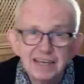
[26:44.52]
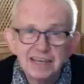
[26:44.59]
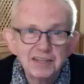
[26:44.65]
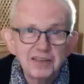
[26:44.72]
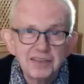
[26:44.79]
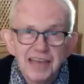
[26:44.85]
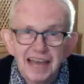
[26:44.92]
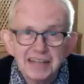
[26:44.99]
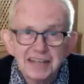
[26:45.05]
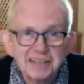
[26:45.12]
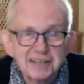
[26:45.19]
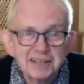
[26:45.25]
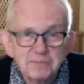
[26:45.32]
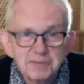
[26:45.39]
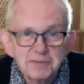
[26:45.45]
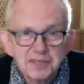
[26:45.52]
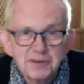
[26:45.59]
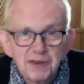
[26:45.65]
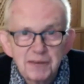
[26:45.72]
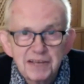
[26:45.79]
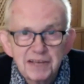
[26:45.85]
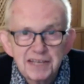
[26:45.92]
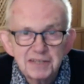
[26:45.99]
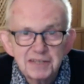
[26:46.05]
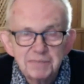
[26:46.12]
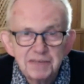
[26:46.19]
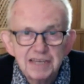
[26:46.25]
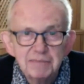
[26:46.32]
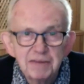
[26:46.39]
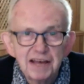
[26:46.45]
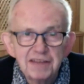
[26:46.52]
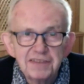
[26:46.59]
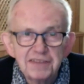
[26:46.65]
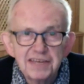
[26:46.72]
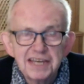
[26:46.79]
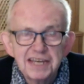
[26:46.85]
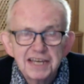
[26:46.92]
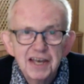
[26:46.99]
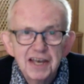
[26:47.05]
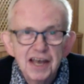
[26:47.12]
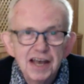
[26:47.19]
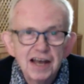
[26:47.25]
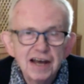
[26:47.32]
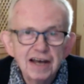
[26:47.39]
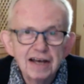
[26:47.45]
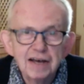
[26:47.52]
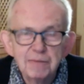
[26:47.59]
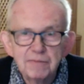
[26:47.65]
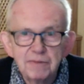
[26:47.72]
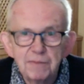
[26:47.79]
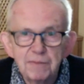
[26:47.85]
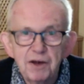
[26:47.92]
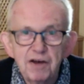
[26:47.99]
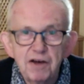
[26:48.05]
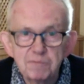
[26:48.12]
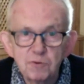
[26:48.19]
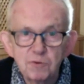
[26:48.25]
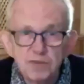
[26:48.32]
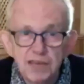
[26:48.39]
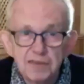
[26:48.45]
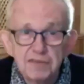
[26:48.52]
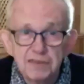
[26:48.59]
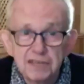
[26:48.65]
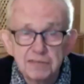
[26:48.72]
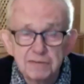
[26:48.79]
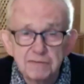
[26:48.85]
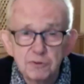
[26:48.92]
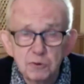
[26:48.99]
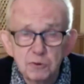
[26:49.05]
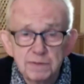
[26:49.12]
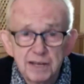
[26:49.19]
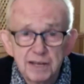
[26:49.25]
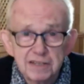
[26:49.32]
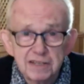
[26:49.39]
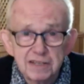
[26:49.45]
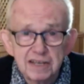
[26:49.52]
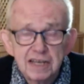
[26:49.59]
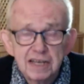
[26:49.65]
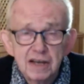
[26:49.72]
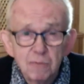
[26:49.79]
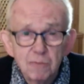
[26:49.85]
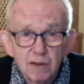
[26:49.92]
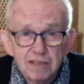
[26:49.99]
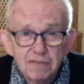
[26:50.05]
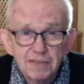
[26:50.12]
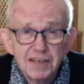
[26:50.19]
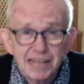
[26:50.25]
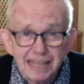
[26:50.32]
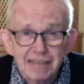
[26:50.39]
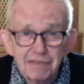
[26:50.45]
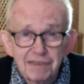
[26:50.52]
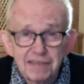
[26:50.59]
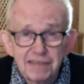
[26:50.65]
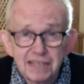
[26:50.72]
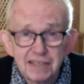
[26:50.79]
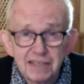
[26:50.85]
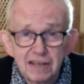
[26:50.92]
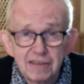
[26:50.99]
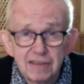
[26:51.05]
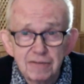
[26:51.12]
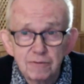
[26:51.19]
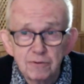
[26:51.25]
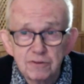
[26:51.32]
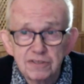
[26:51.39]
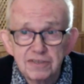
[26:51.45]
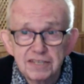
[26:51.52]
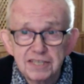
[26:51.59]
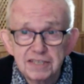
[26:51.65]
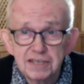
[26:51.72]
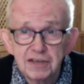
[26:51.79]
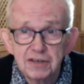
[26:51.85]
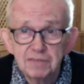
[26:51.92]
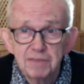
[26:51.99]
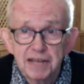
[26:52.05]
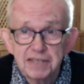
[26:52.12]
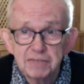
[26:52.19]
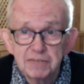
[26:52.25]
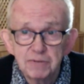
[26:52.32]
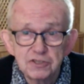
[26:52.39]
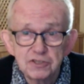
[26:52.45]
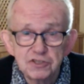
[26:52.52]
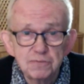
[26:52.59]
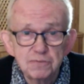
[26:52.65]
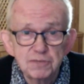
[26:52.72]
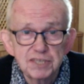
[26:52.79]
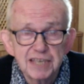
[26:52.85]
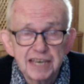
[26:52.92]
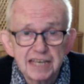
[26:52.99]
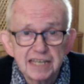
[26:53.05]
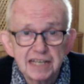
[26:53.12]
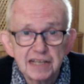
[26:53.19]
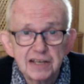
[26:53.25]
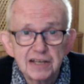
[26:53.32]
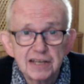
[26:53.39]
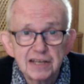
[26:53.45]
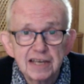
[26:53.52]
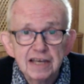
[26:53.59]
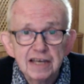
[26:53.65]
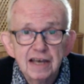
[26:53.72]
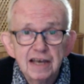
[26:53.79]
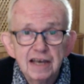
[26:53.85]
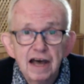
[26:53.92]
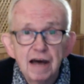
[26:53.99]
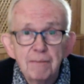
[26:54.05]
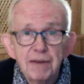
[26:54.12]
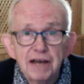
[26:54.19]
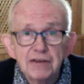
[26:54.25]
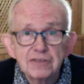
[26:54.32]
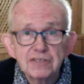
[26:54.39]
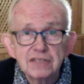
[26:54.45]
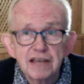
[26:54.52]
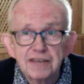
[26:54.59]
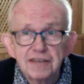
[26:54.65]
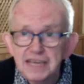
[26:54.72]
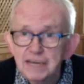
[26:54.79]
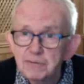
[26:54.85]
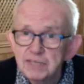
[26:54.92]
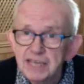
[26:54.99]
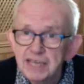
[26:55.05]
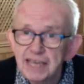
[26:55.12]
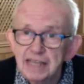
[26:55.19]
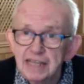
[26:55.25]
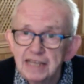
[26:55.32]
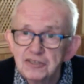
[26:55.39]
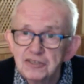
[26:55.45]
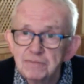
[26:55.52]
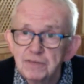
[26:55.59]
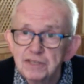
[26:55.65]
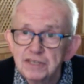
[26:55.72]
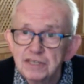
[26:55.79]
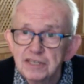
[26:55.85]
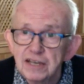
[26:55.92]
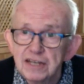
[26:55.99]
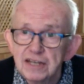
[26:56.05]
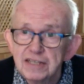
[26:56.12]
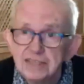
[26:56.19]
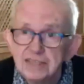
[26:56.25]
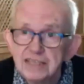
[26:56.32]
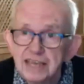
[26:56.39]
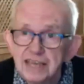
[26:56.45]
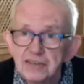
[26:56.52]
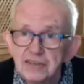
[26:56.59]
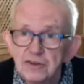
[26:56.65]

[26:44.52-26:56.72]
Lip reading: know, the Acton Hilton was a great place to be, but I think apart from all the other things we've talked about tonight, one of the clever things I thought, and this goes back to what June was saying a little earlier about, I think it was Ken Legend that designed the set